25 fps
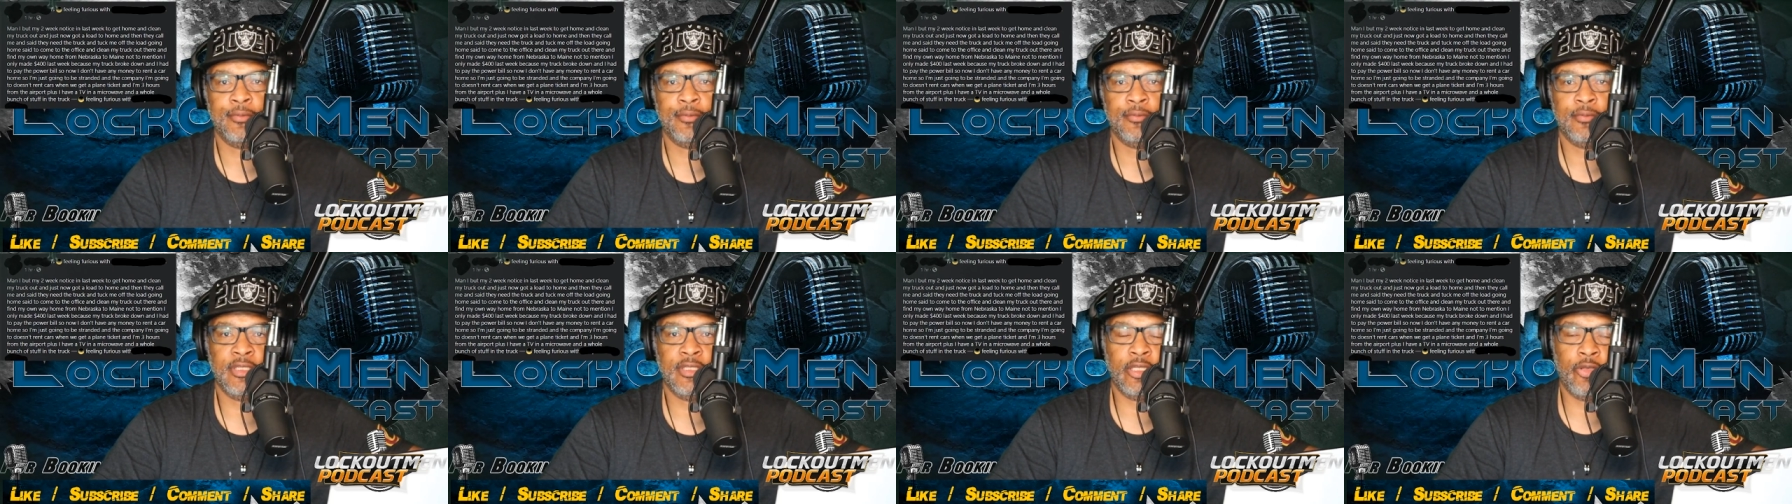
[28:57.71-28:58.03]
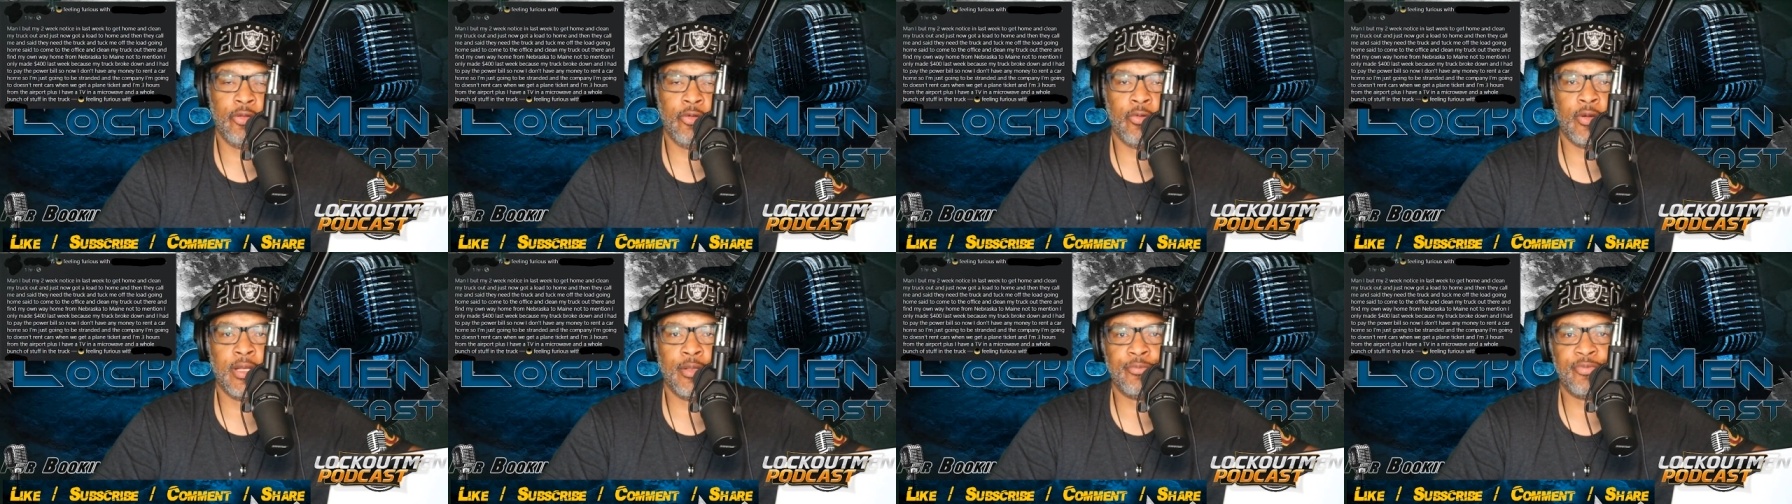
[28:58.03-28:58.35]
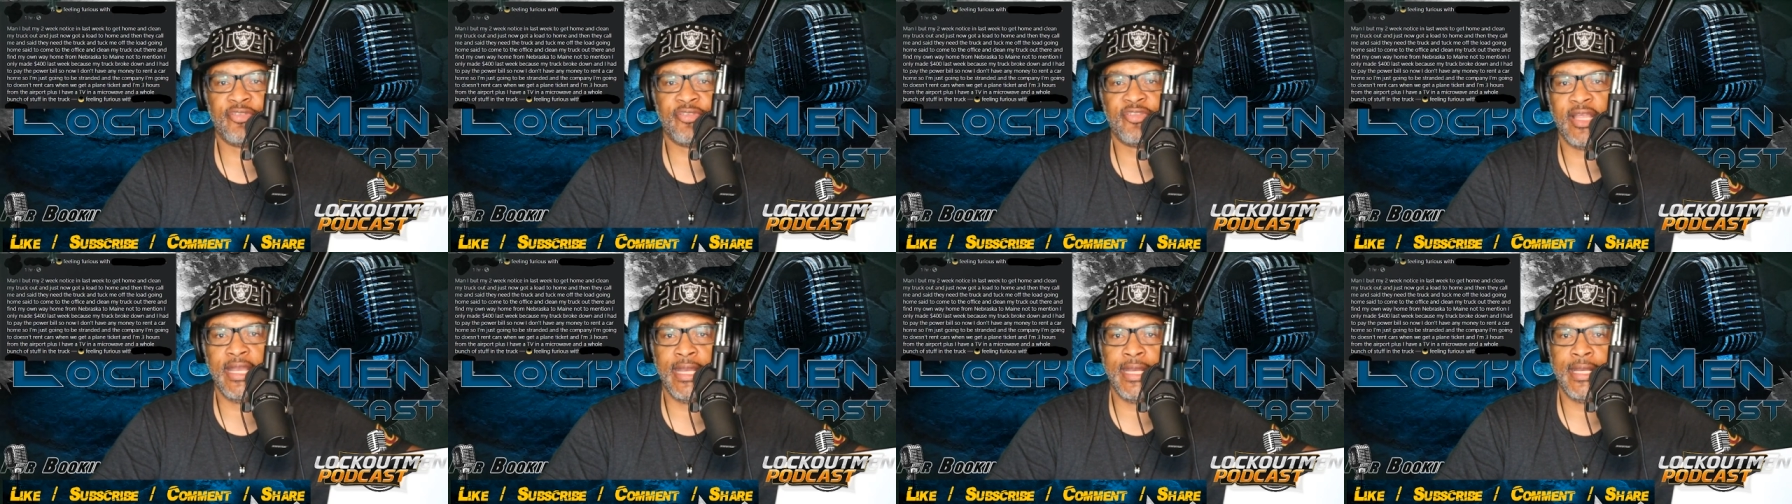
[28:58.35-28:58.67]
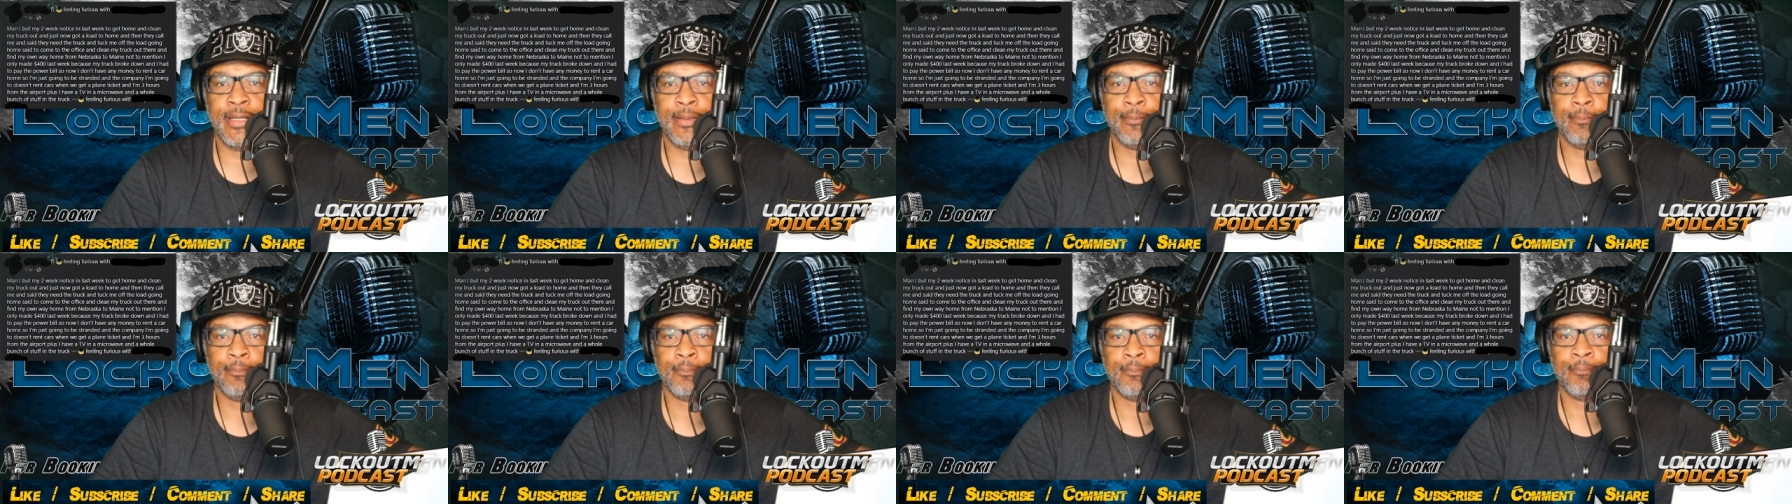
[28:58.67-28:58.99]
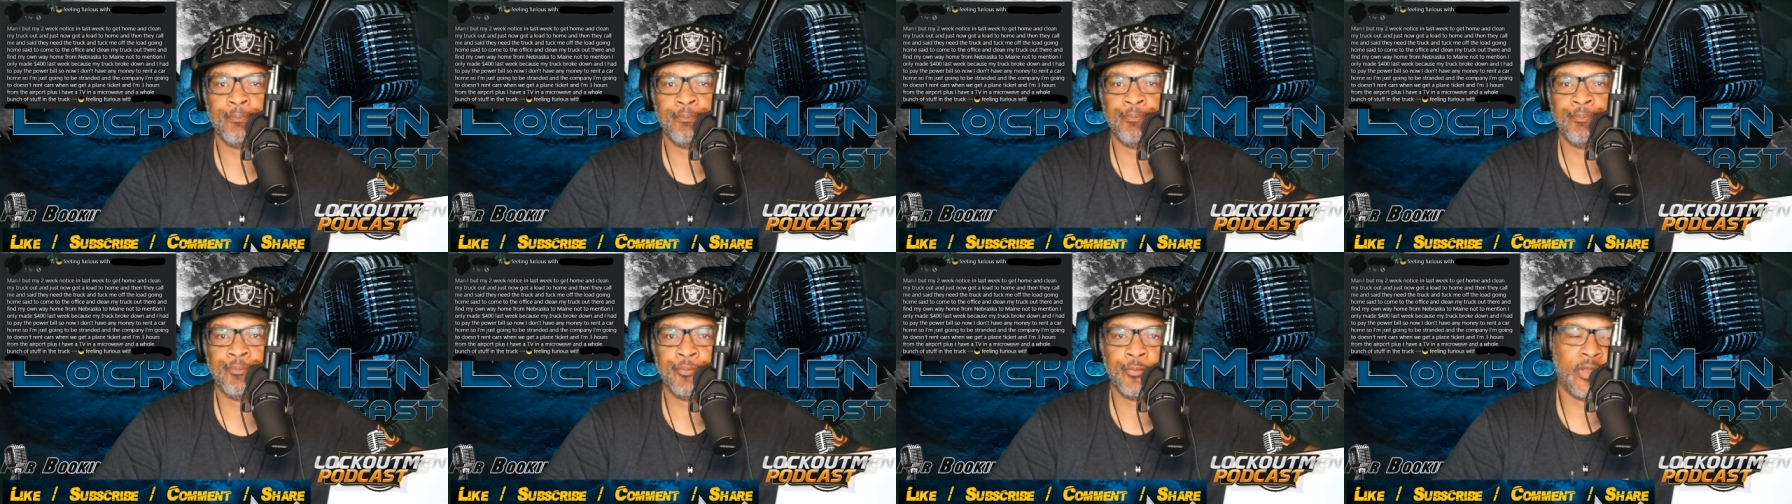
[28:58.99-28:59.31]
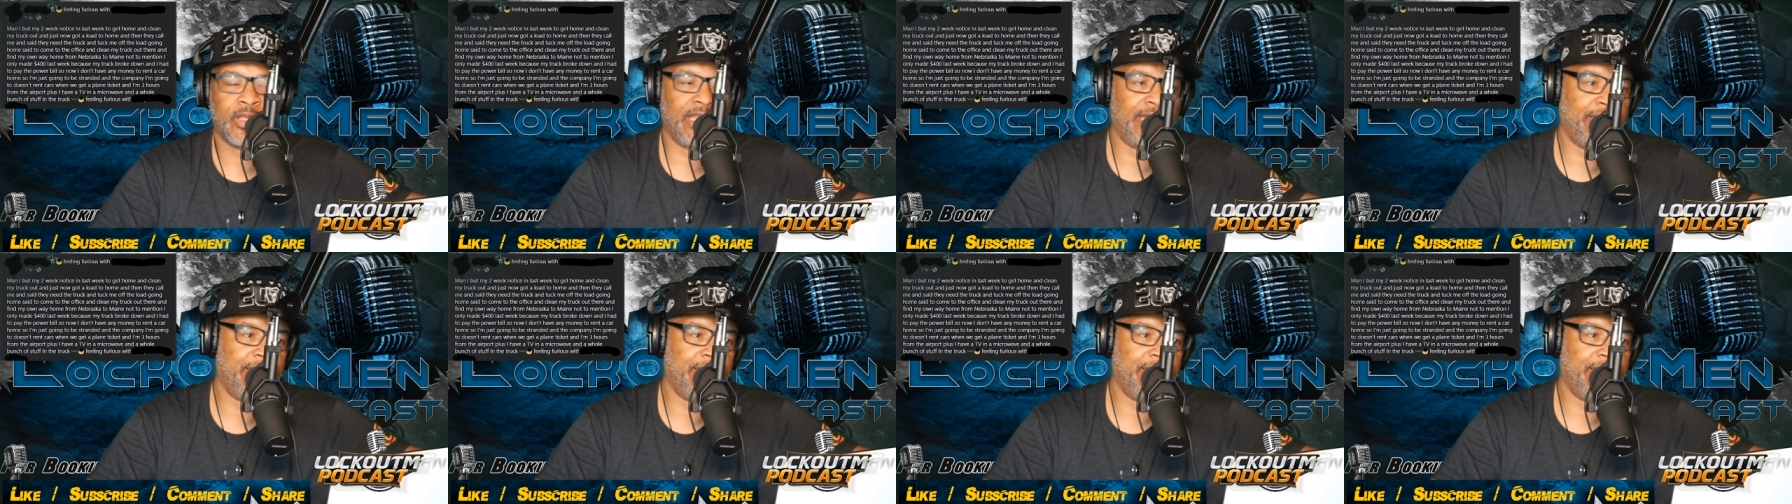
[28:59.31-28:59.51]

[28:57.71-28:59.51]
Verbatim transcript: You know what I'm saying? And